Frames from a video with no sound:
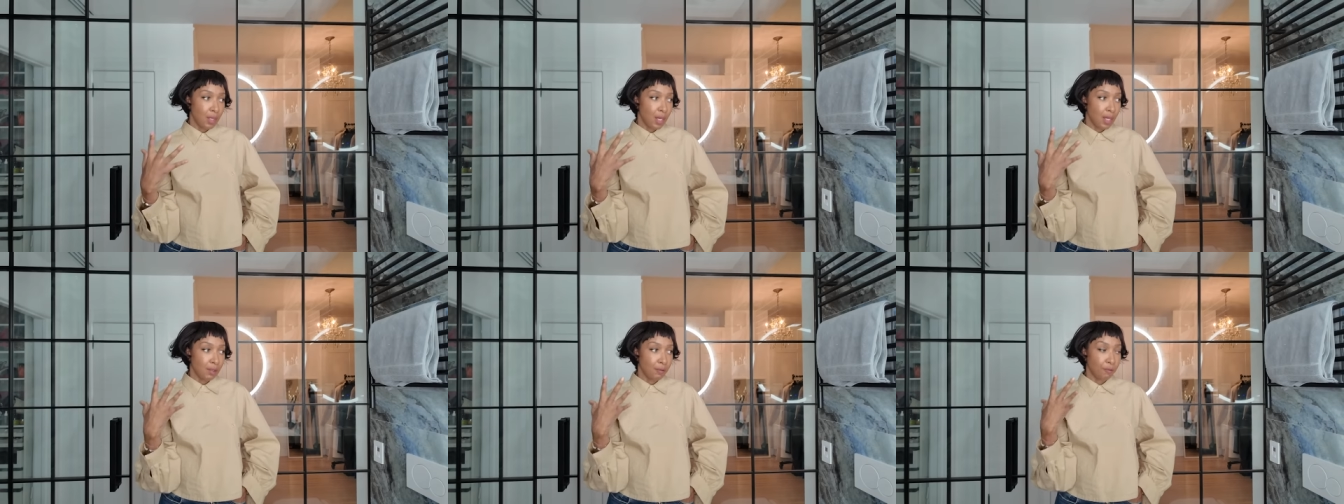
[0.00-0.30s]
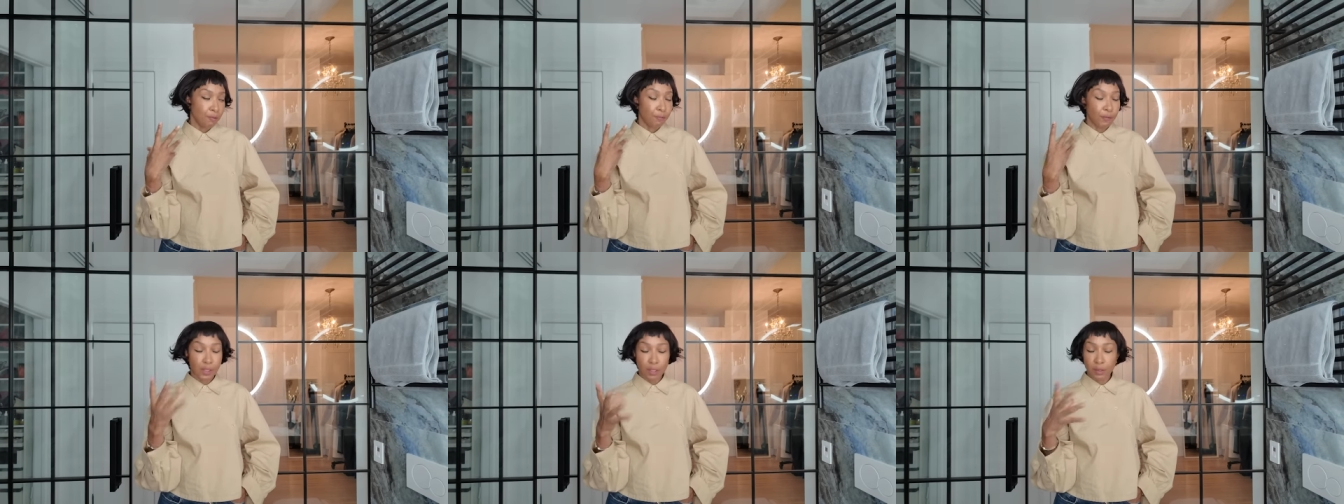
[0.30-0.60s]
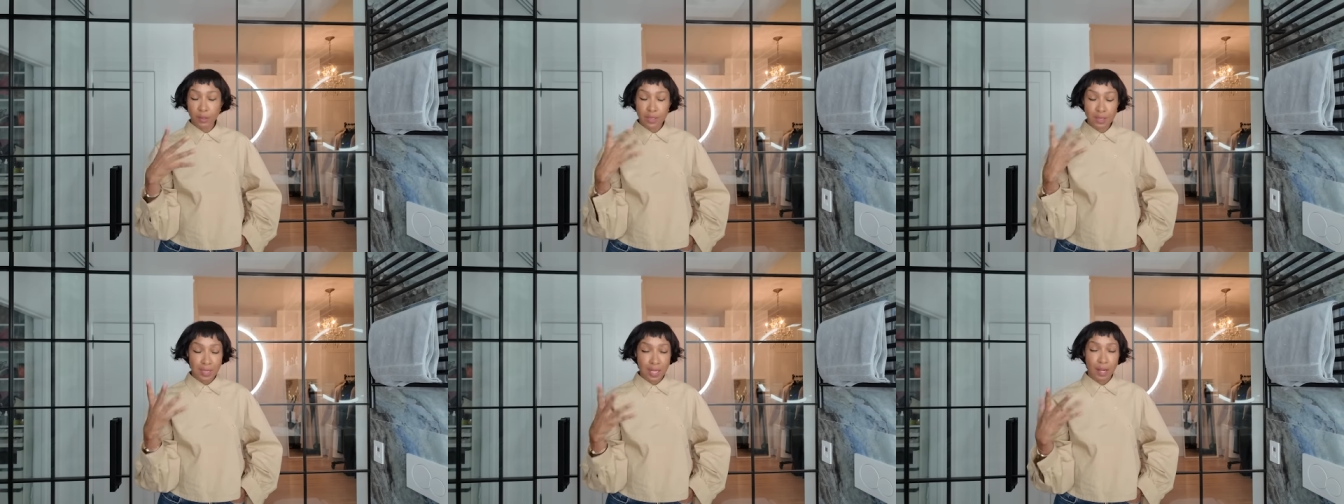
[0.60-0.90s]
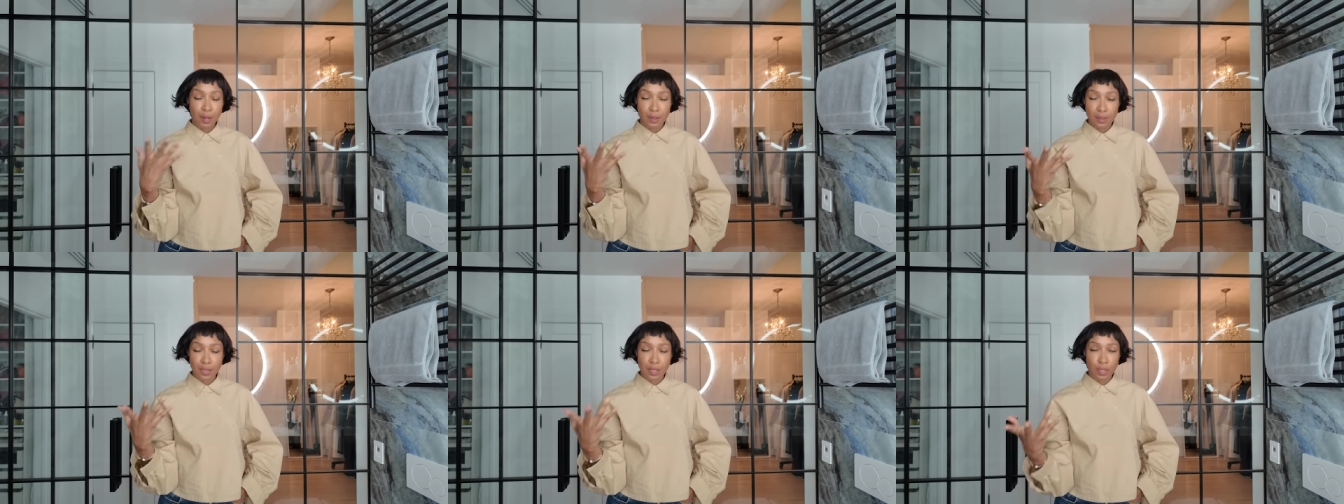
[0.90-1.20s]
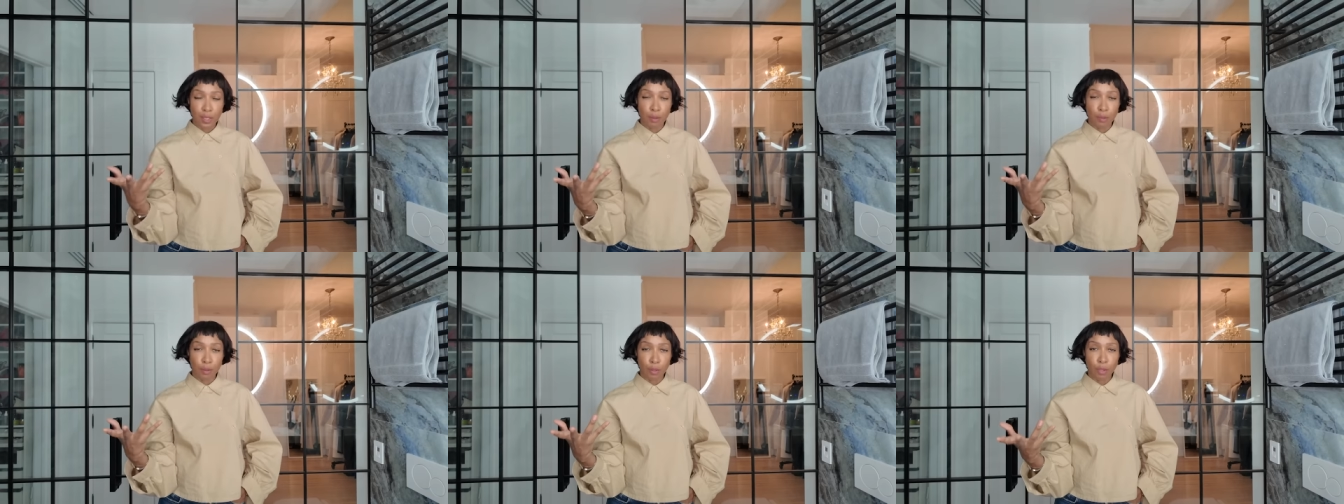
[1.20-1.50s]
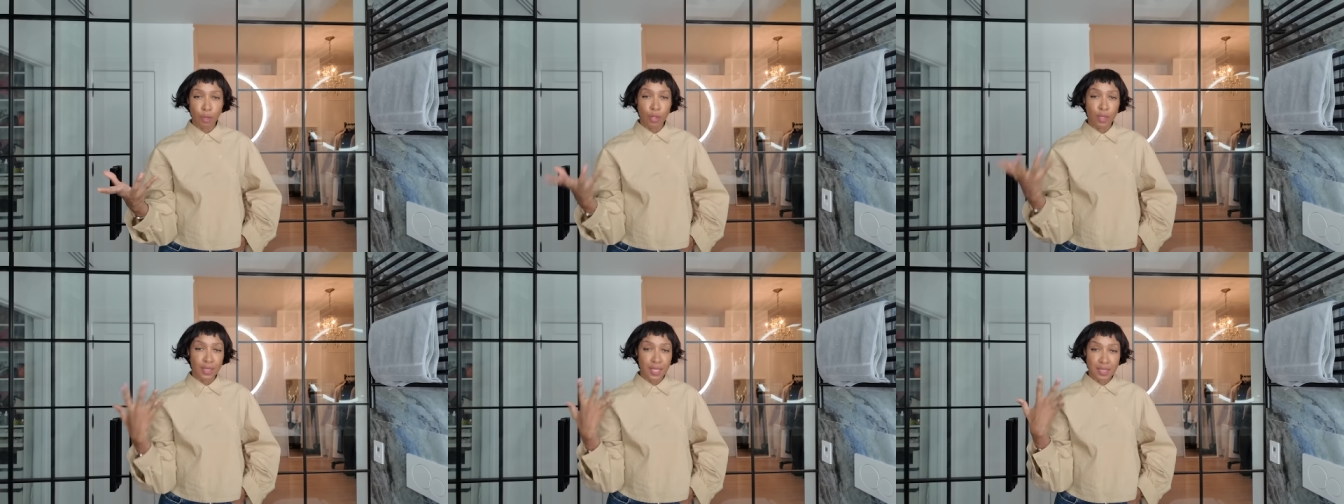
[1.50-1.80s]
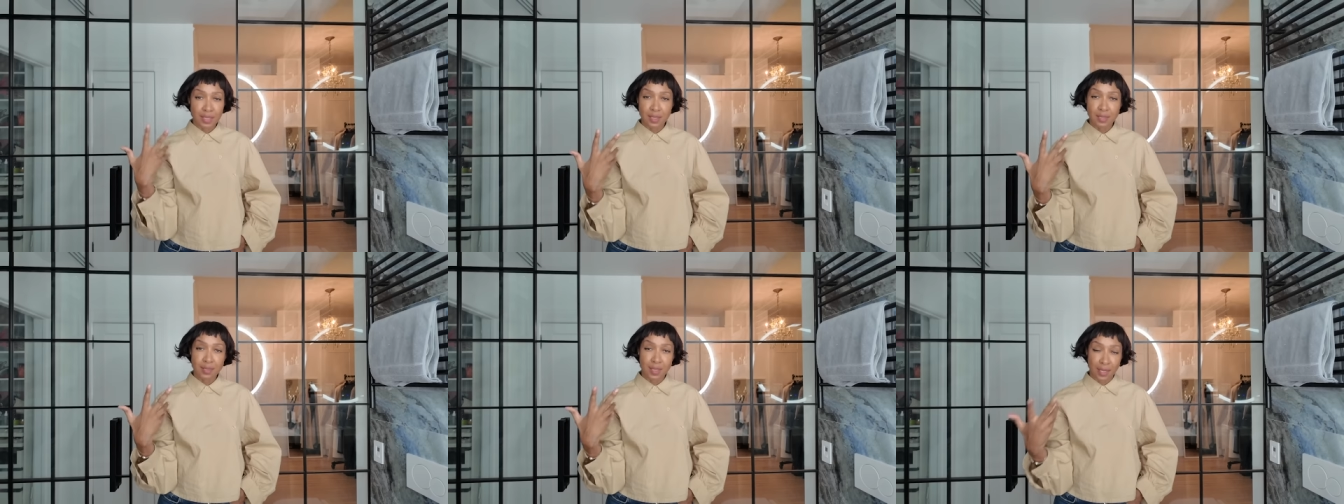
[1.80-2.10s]
and figure this out as I go along. And
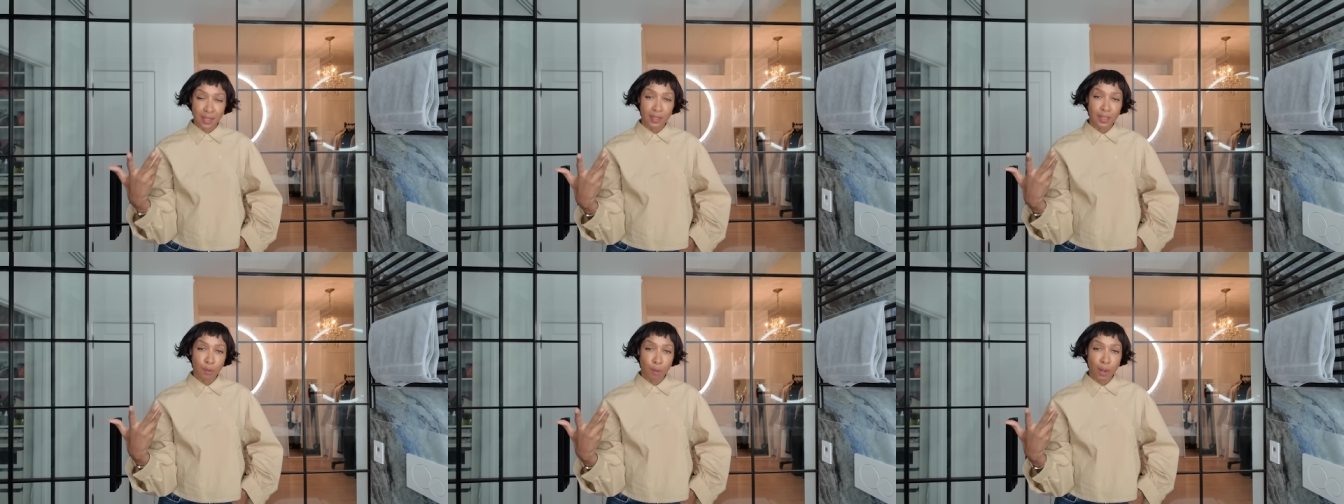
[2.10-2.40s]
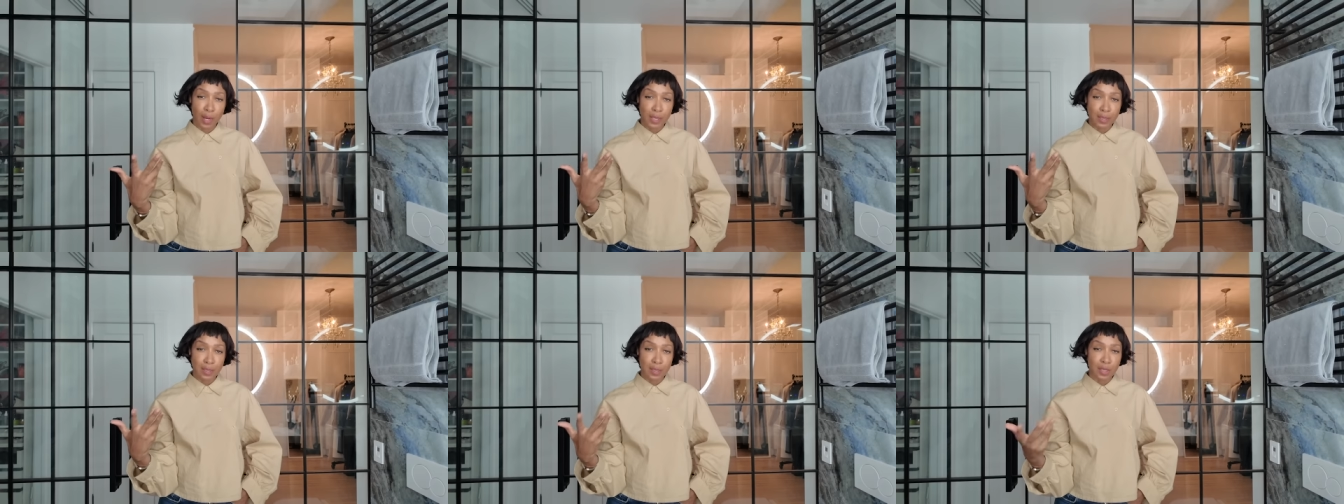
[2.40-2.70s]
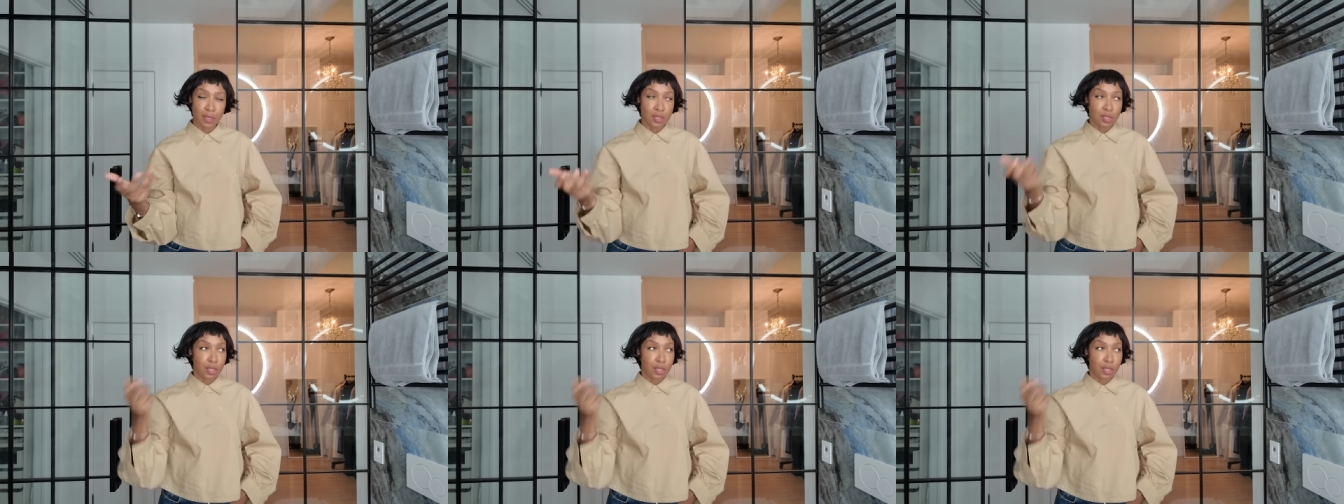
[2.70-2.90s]
that's exactly what I did.